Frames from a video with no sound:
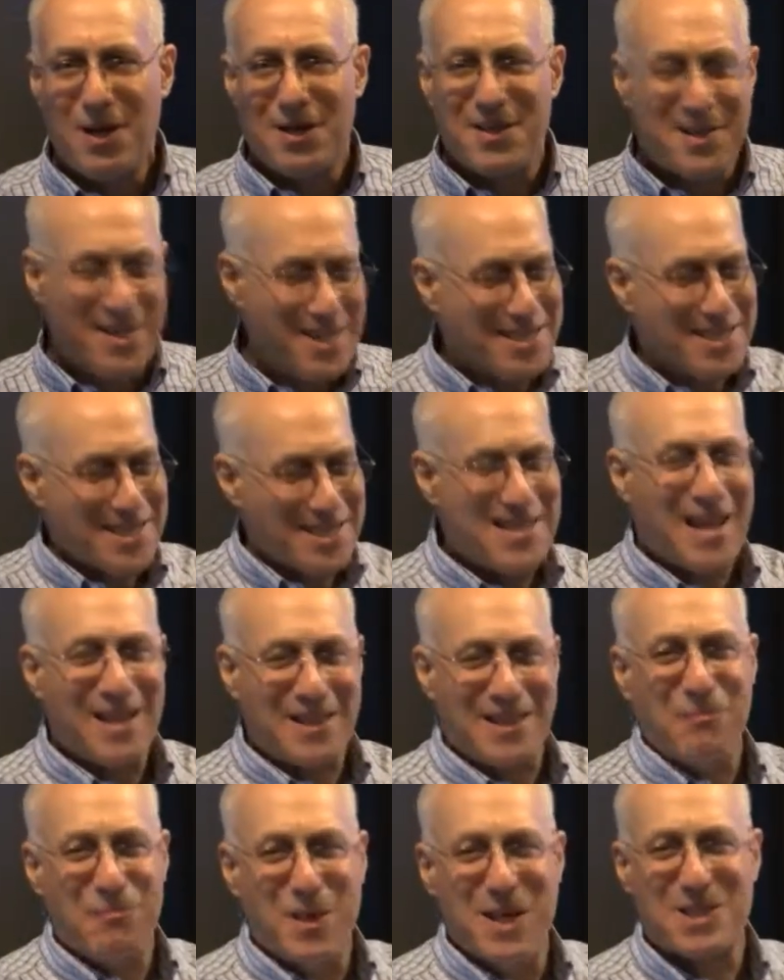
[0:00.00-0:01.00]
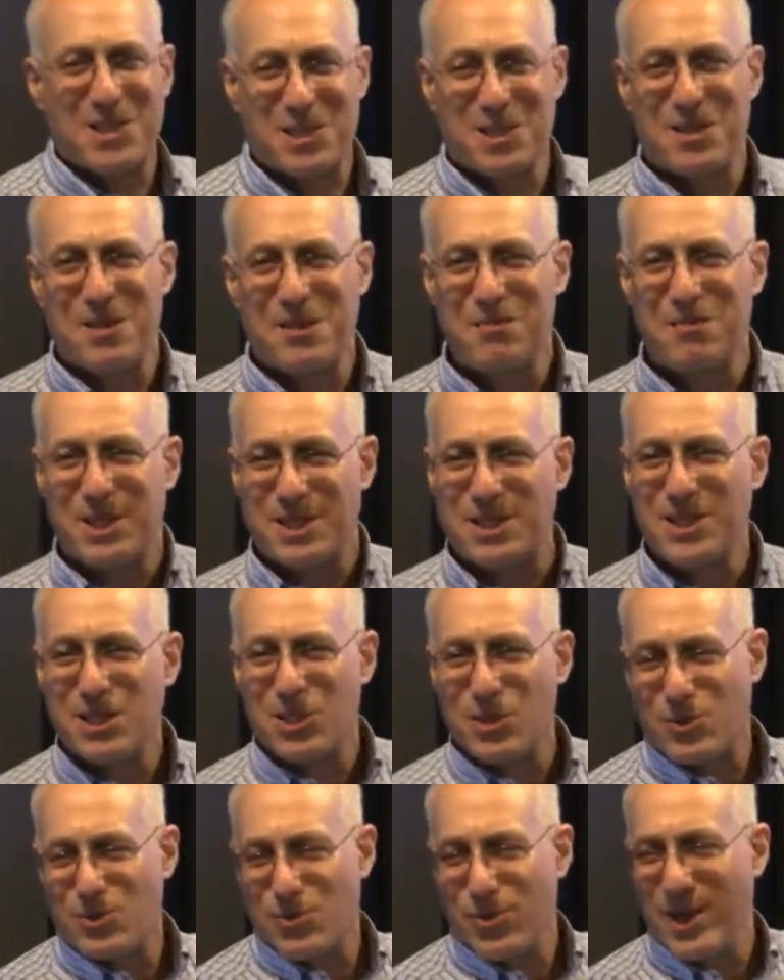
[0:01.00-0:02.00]
This is not the best of them, but since
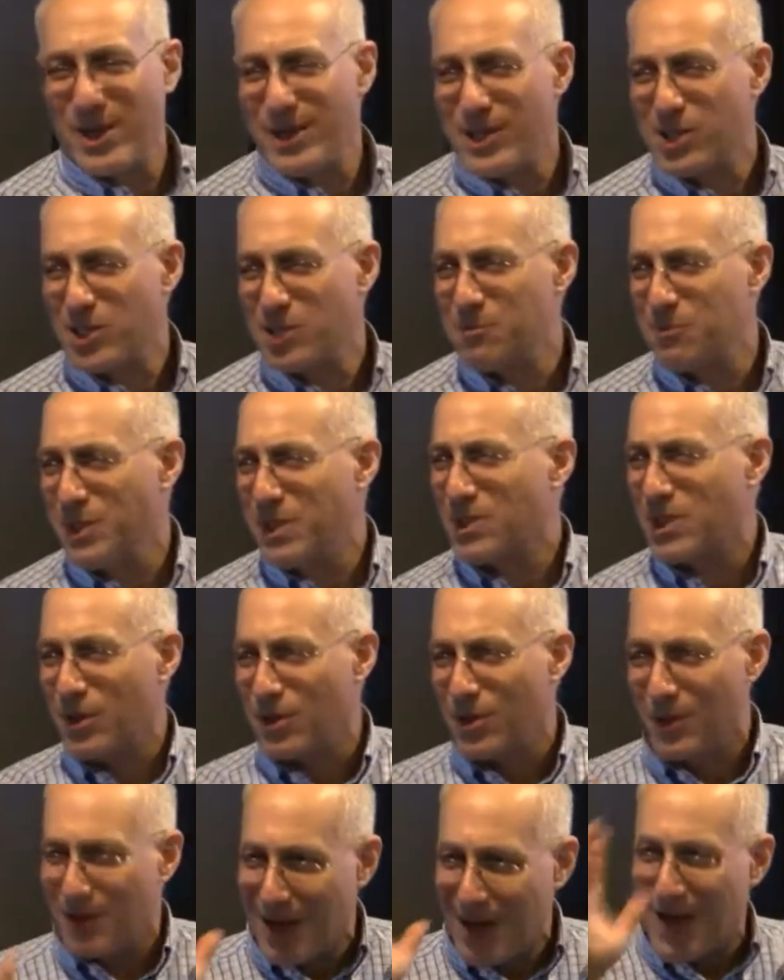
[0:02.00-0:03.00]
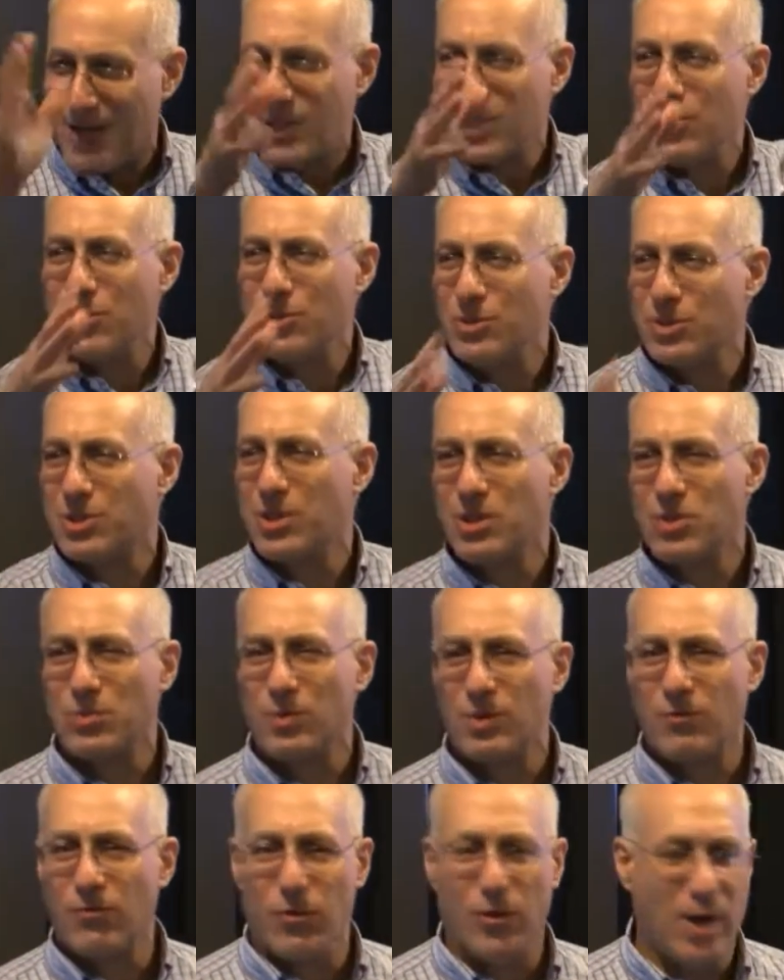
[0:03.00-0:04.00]
it's right in his speech, I thought I'll just use this one
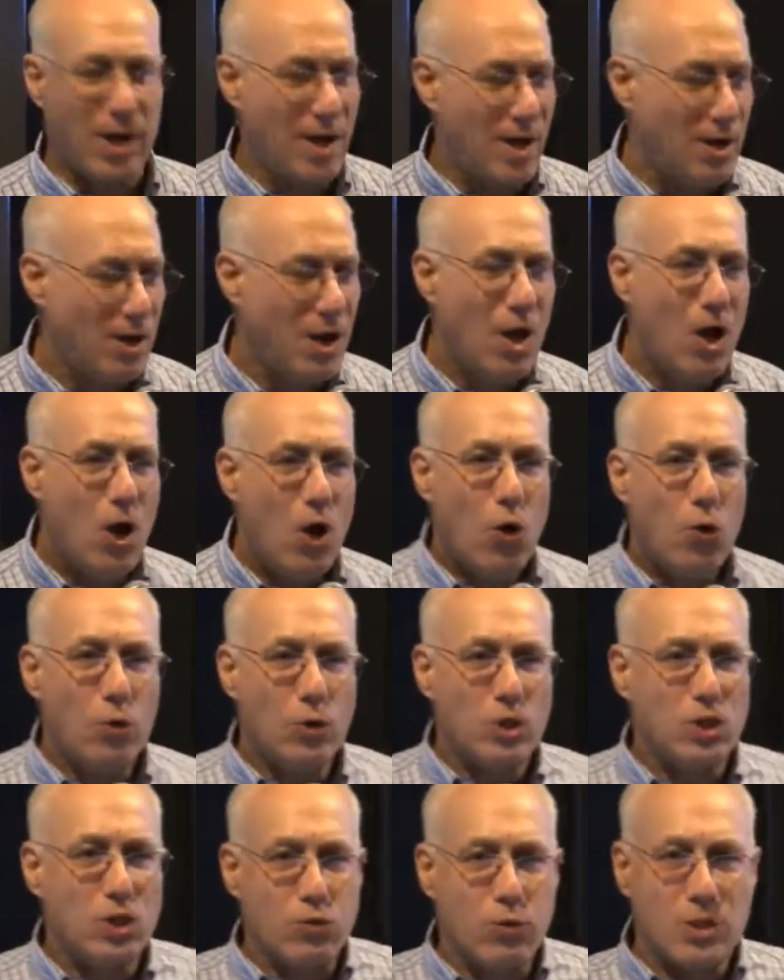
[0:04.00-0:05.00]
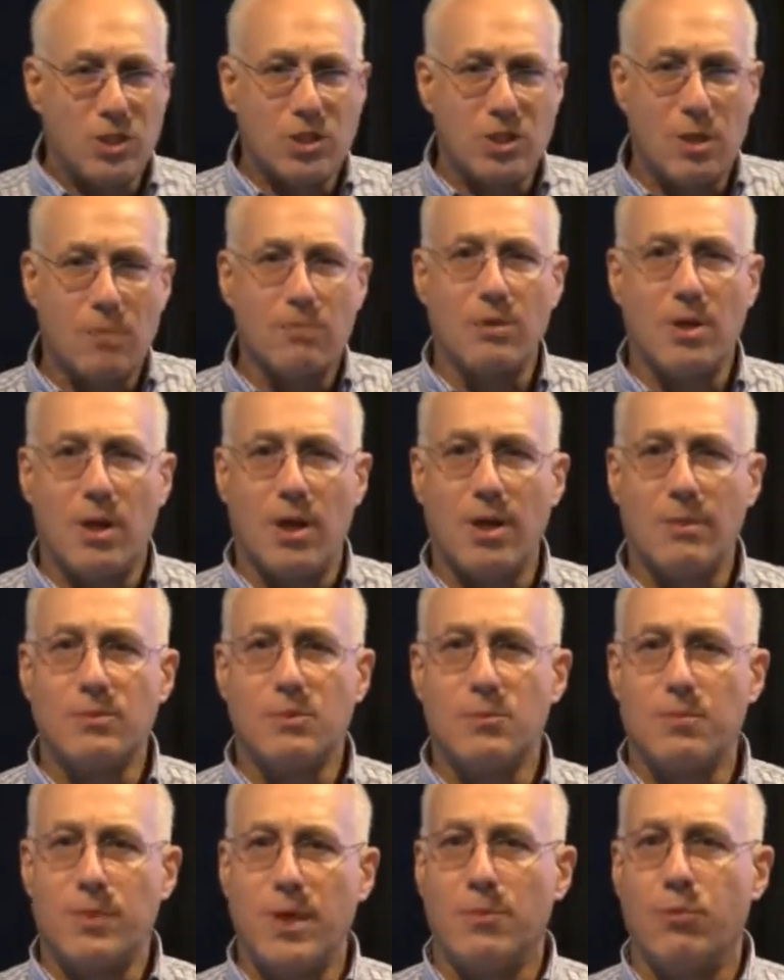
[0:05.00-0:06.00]
for now, which is where sometimes
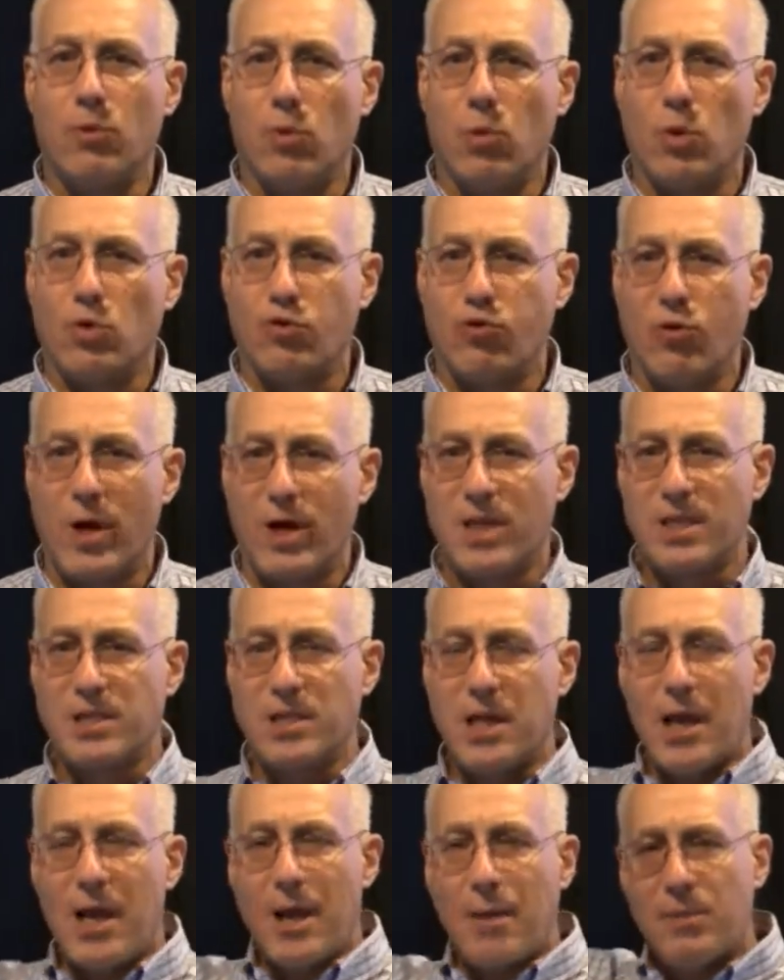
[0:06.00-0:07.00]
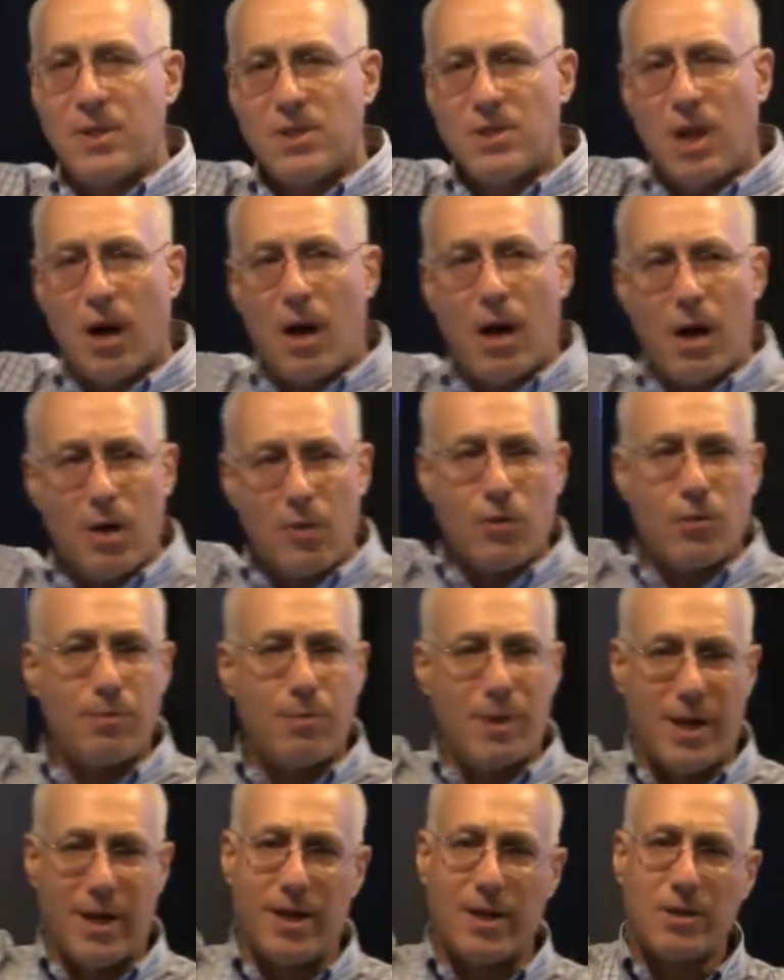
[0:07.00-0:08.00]
people will try to tap into other
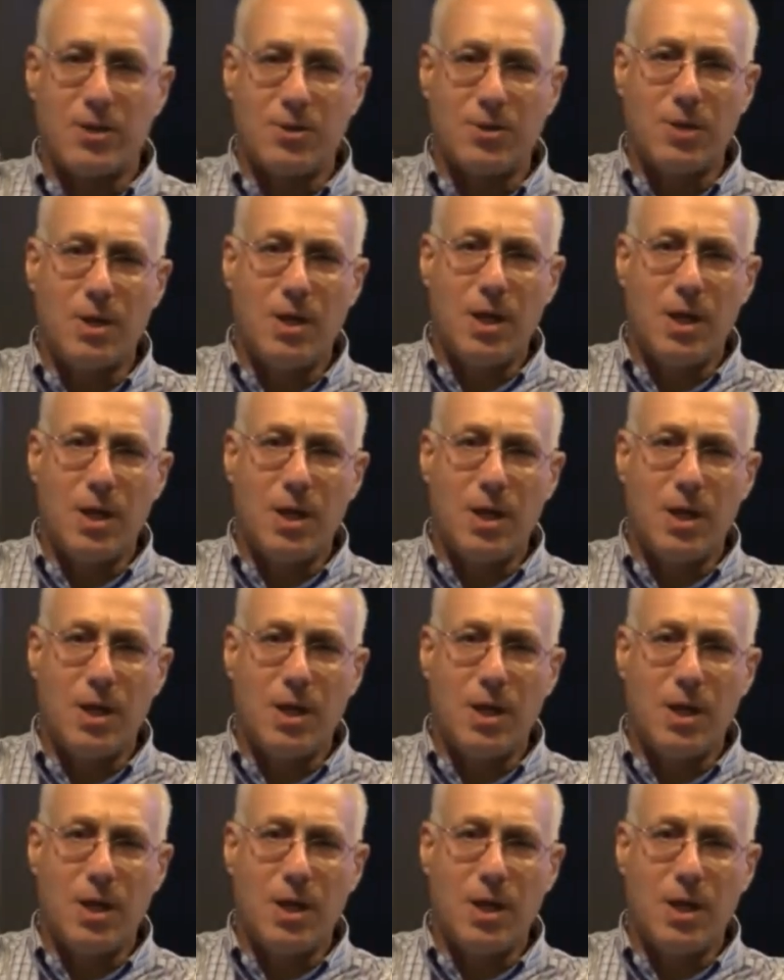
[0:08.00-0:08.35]
panics